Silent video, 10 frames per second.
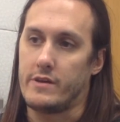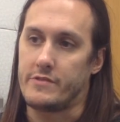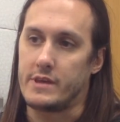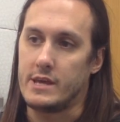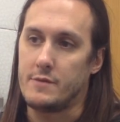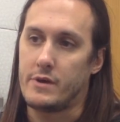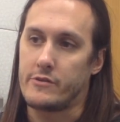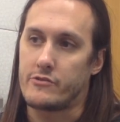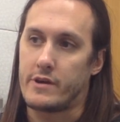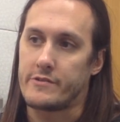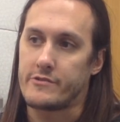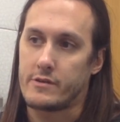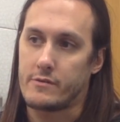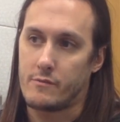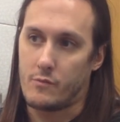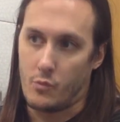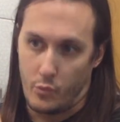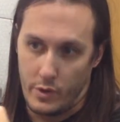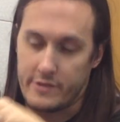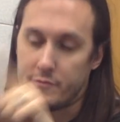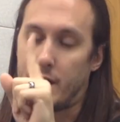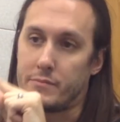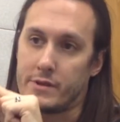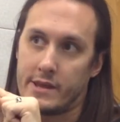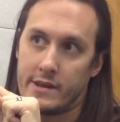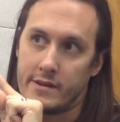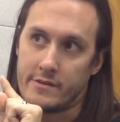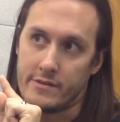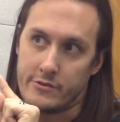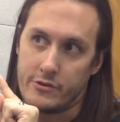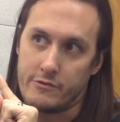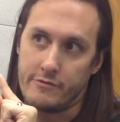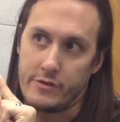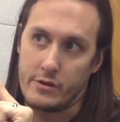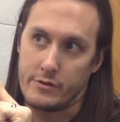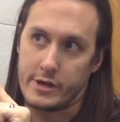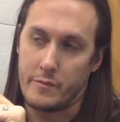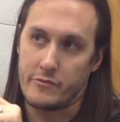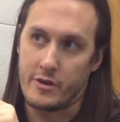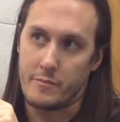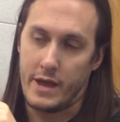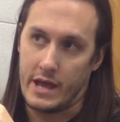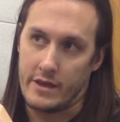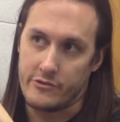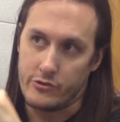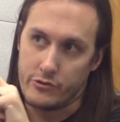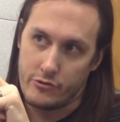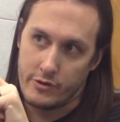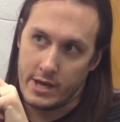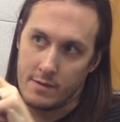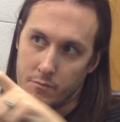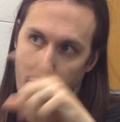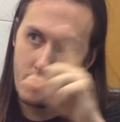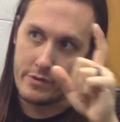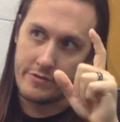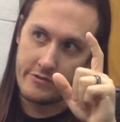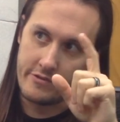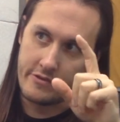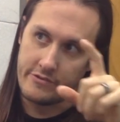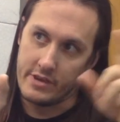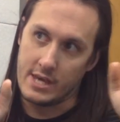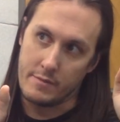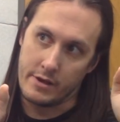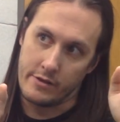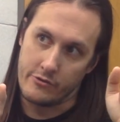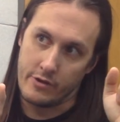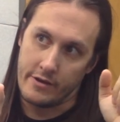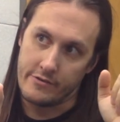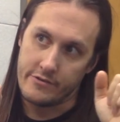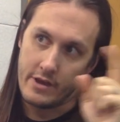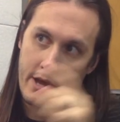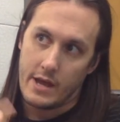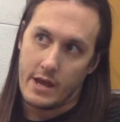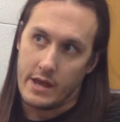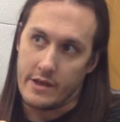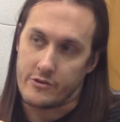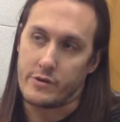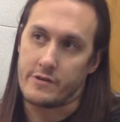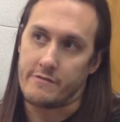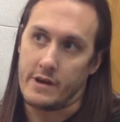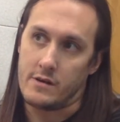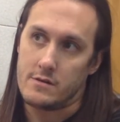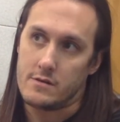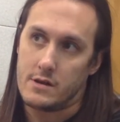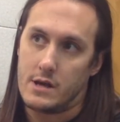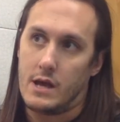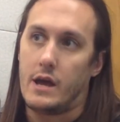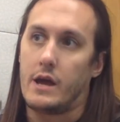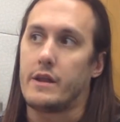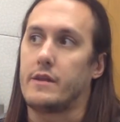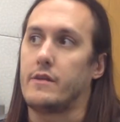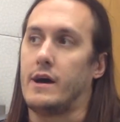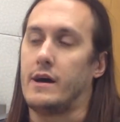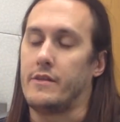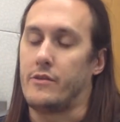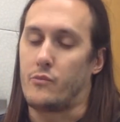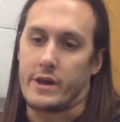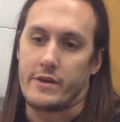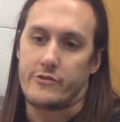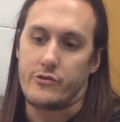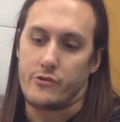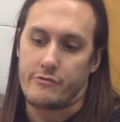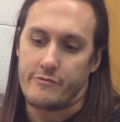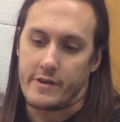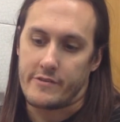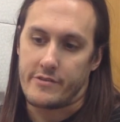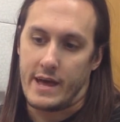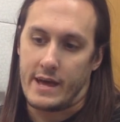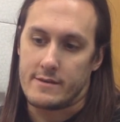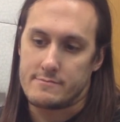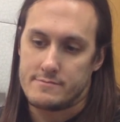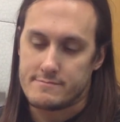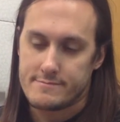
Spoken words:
if the email address, when it's populated into the to field, comes up as username parenthesis email address, it's going to fail. The way to fix that